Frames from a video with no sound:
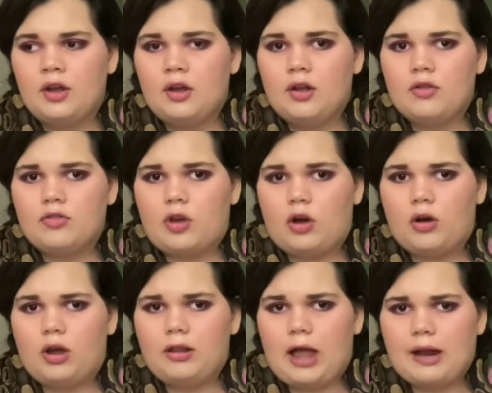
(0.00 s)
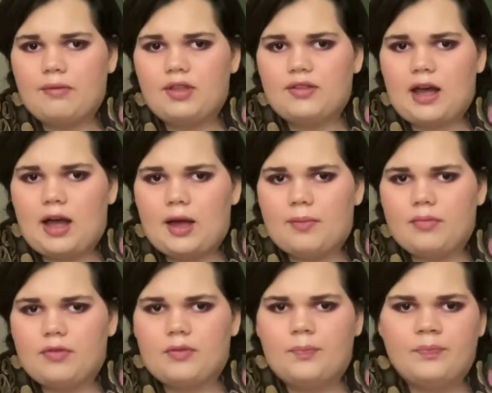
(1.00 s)
So a lot of the
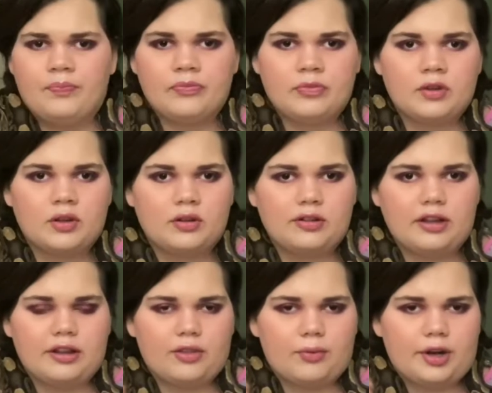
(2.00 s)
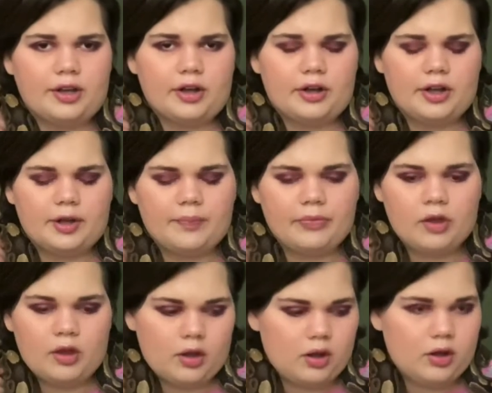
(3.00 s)
times, Lilith, where are you going?
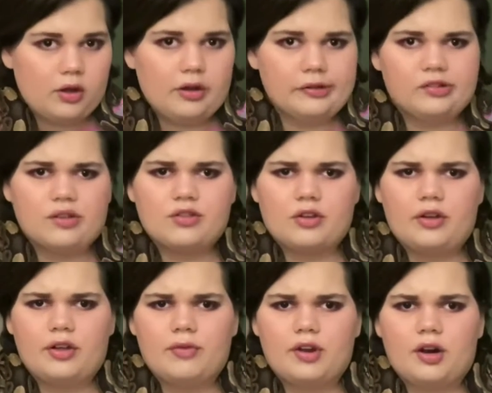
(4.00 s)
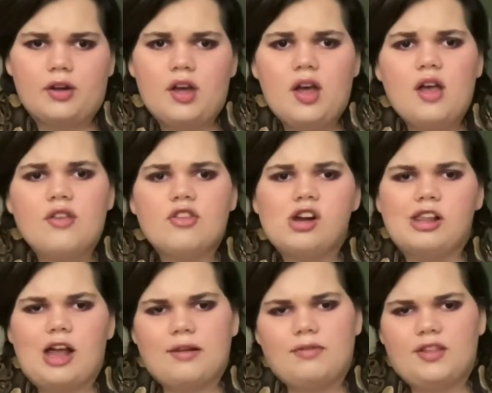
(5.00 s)
I was just going over here. So a lot
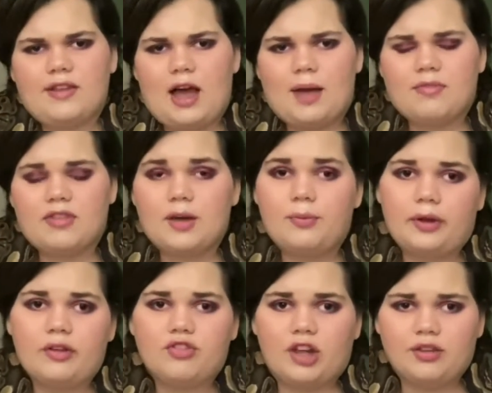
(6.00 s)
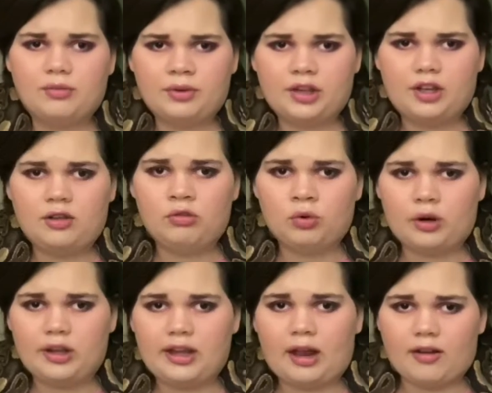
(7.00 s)
of the times they will genuinely enjoy
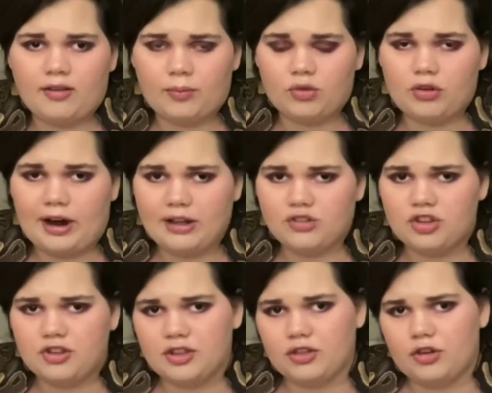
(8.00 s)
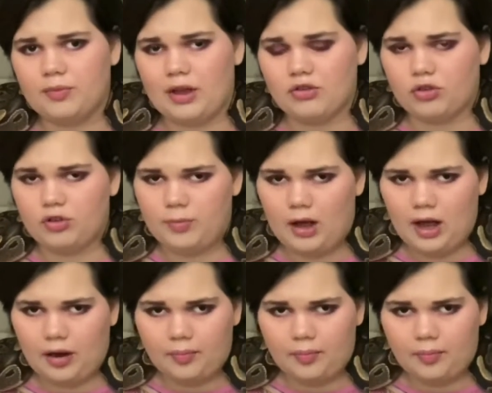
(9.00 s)
getting some scratches in their special spot.